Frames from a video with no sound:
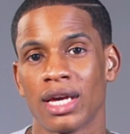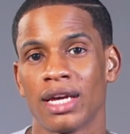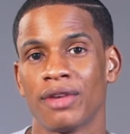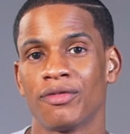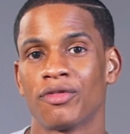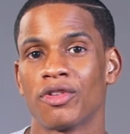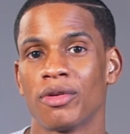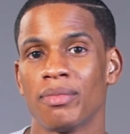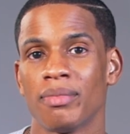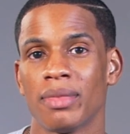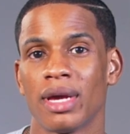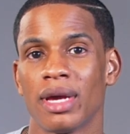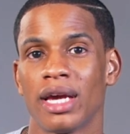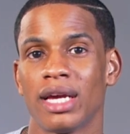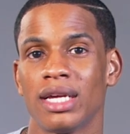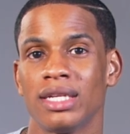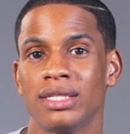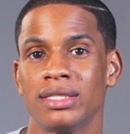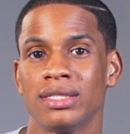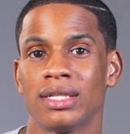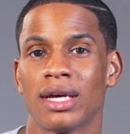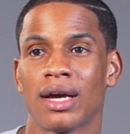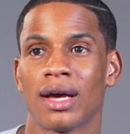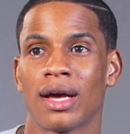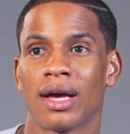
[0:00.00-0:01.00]
And for
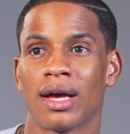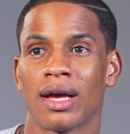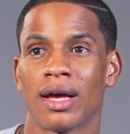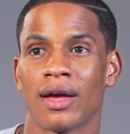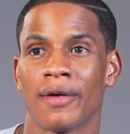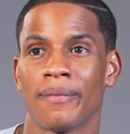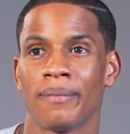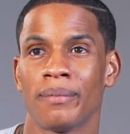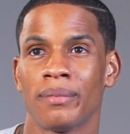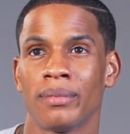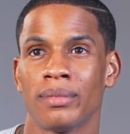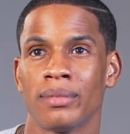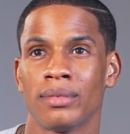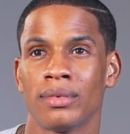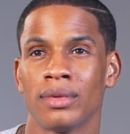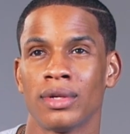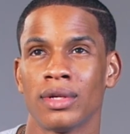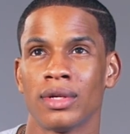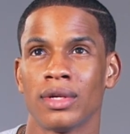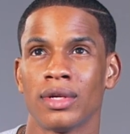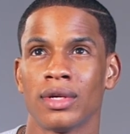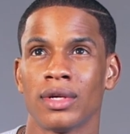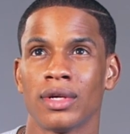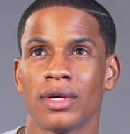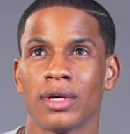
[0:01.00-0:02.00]
men,
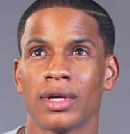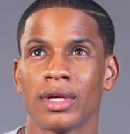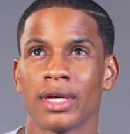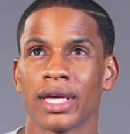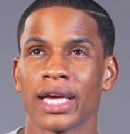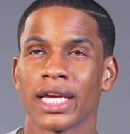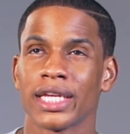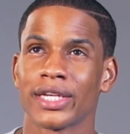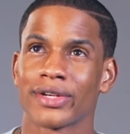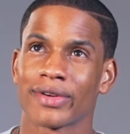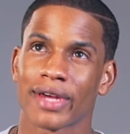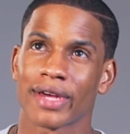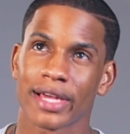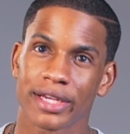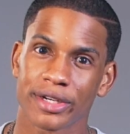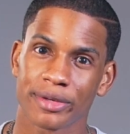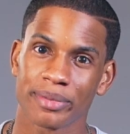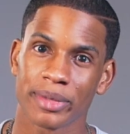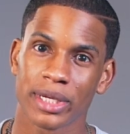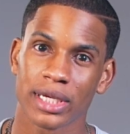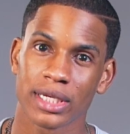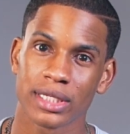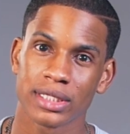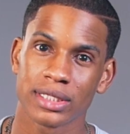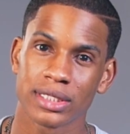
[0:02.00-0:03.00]
Hader
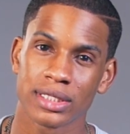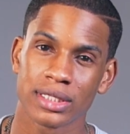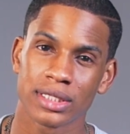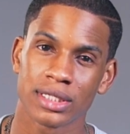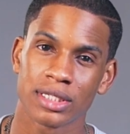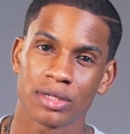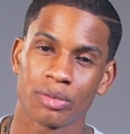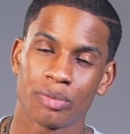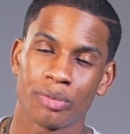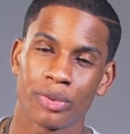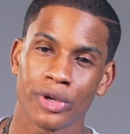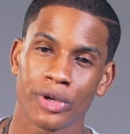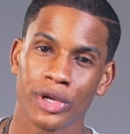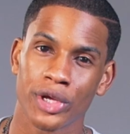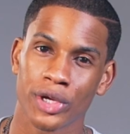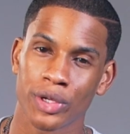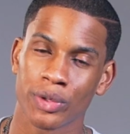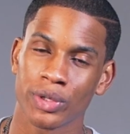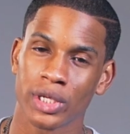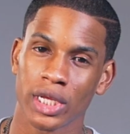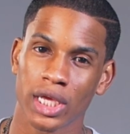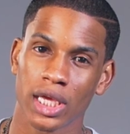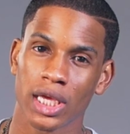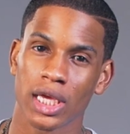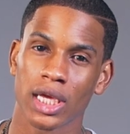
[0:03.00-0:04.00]
Ackerman,
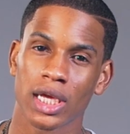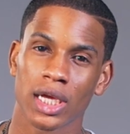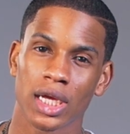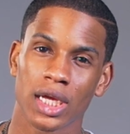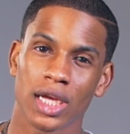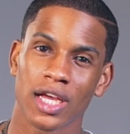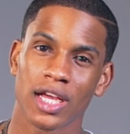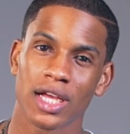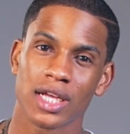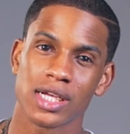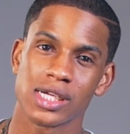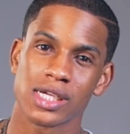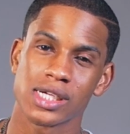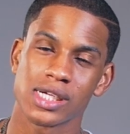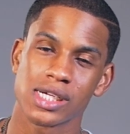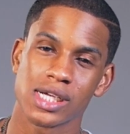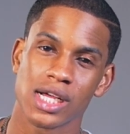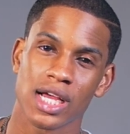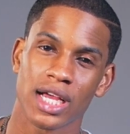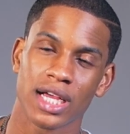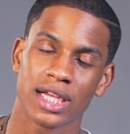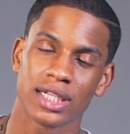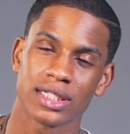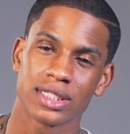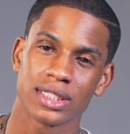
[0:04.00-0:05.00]
Brioni,
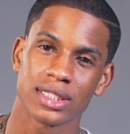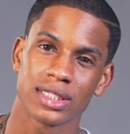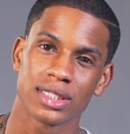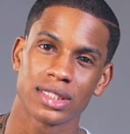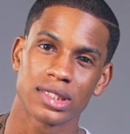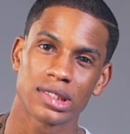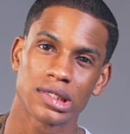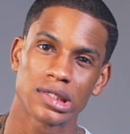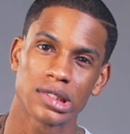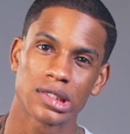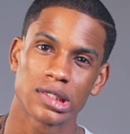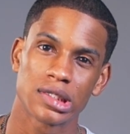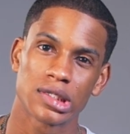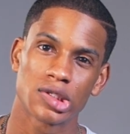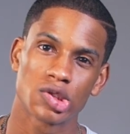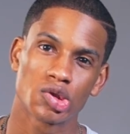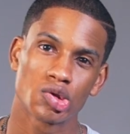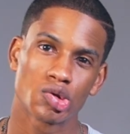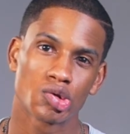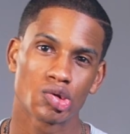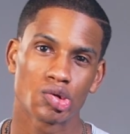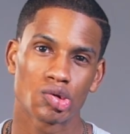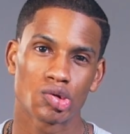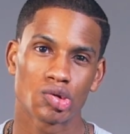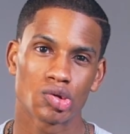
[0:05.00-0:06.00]
and
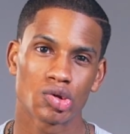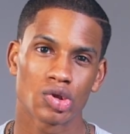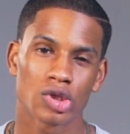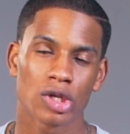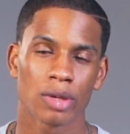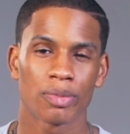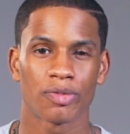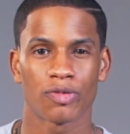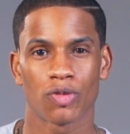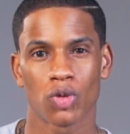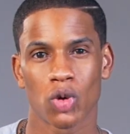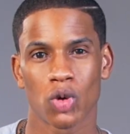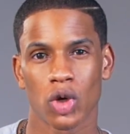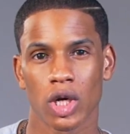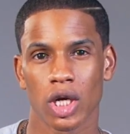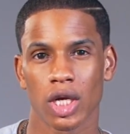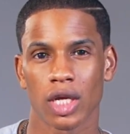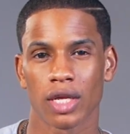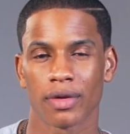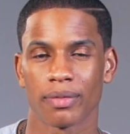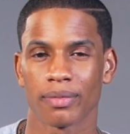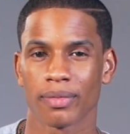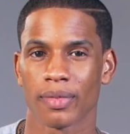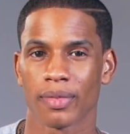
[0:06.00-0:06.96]
Tom Ford.